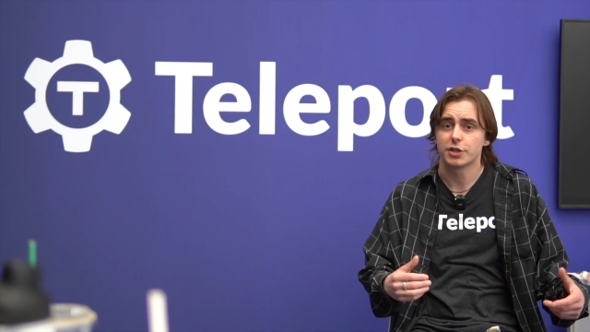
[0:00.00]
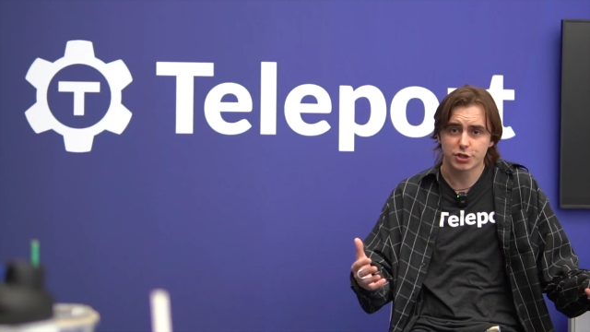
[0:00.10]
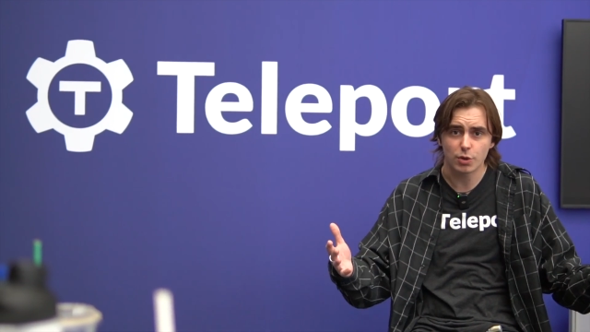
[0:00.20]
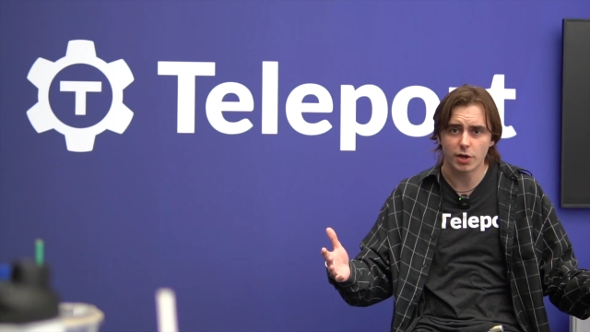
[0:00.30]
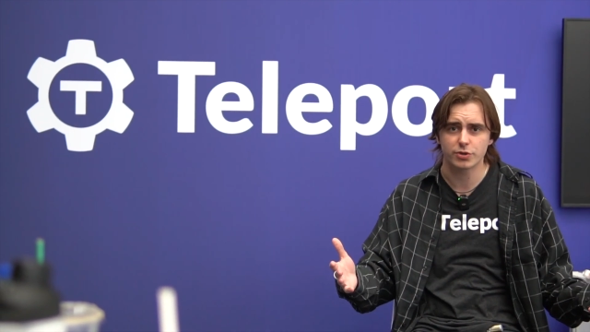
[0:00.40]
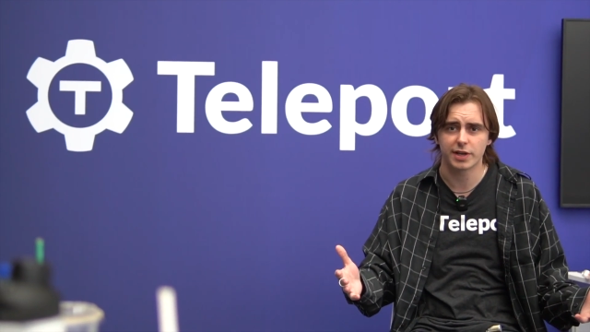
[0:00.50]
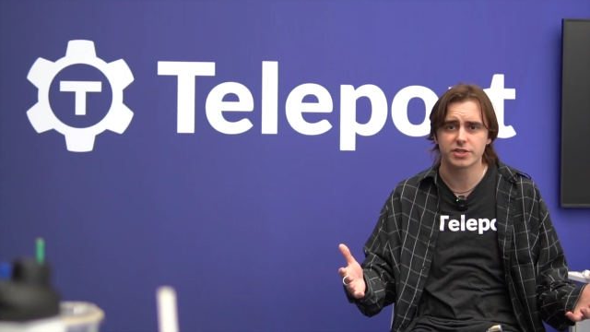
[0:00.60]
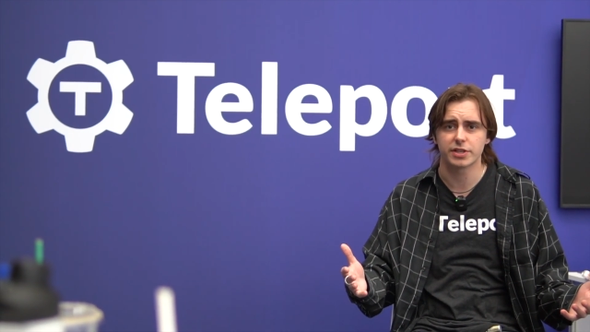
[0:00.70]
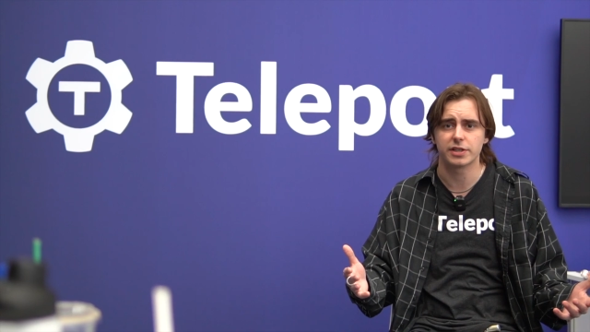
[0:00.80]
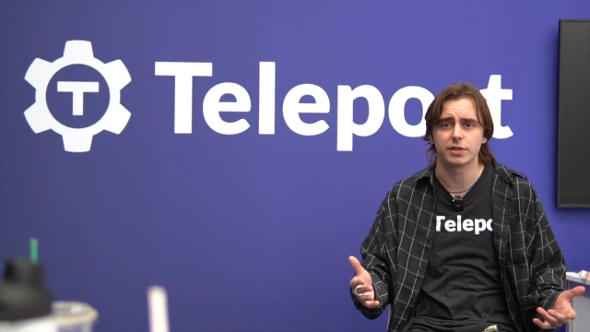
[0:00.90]
200
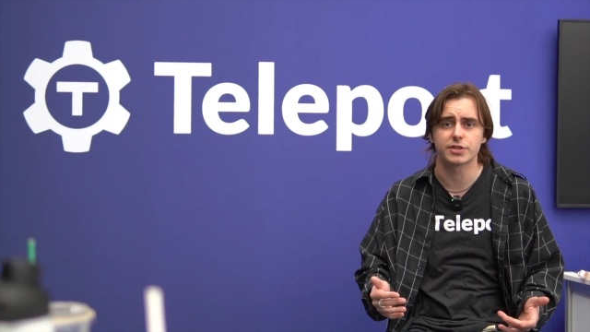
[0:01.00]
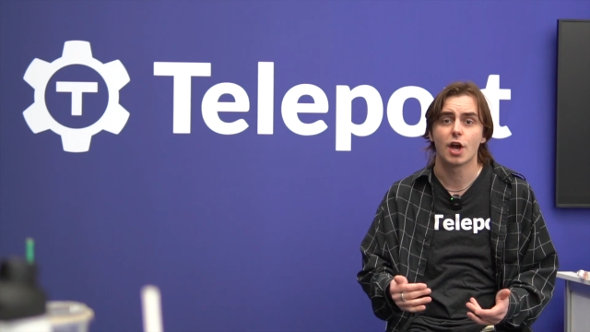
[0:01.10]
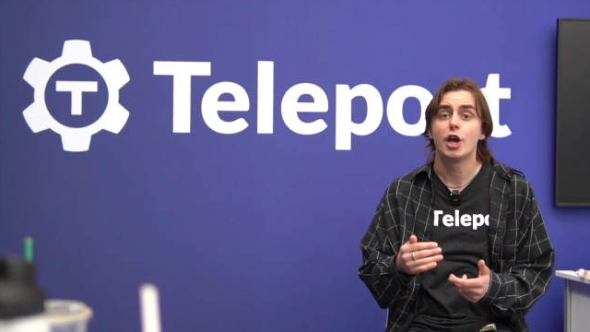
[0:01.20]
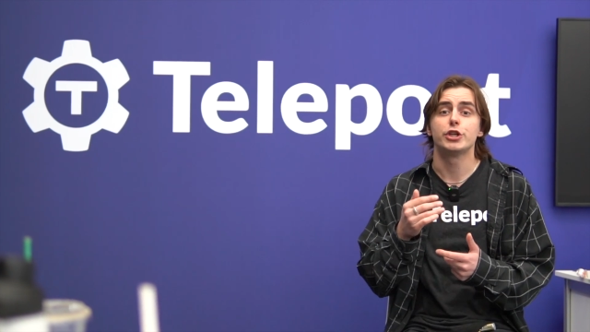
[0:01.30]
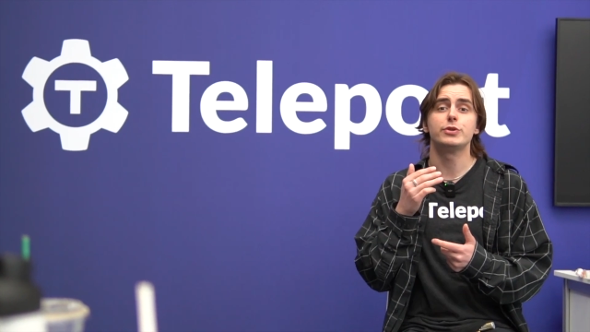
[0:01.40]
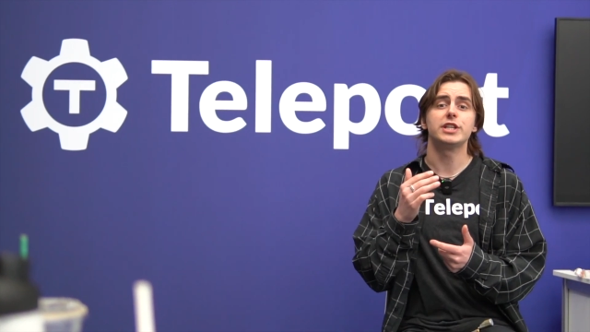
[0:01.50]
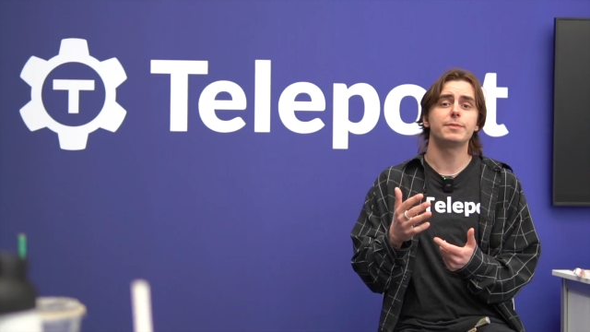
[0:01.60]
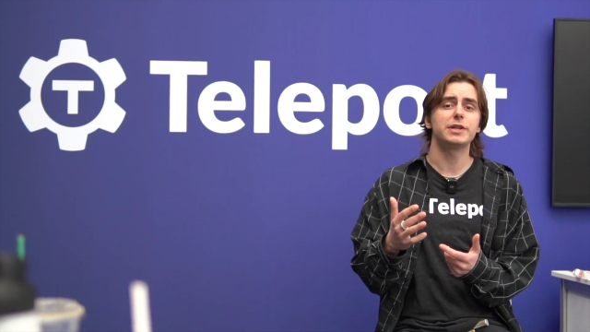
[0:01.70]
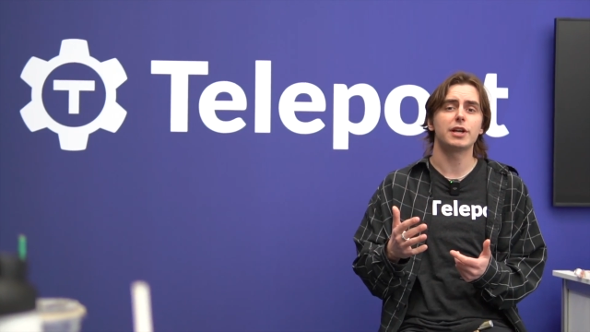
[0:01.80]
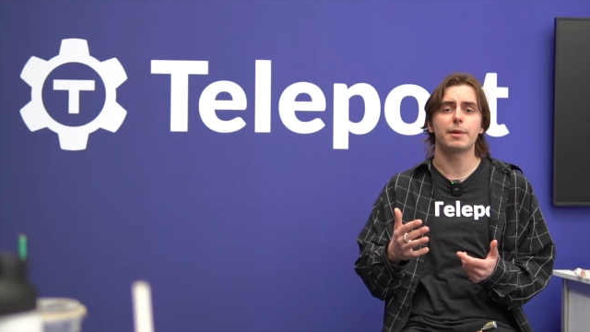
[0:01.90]
engineers, you need to
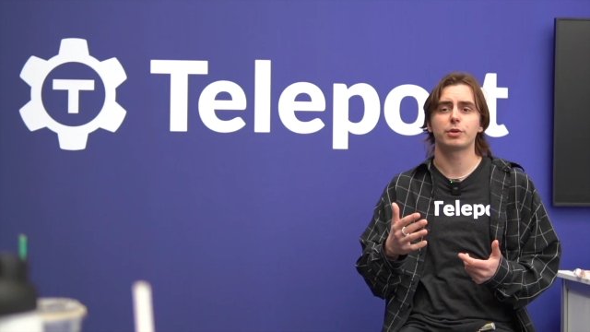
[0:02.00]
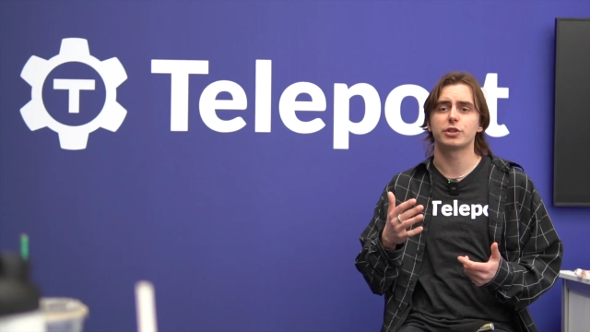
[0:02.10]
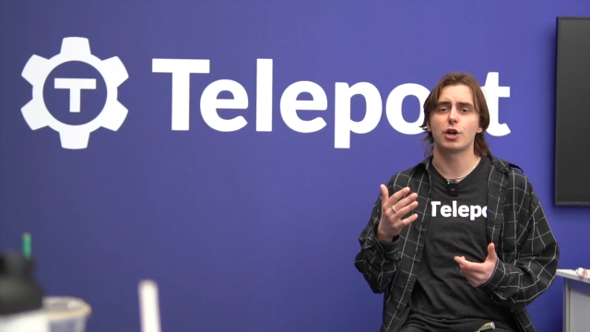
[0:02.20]
be able to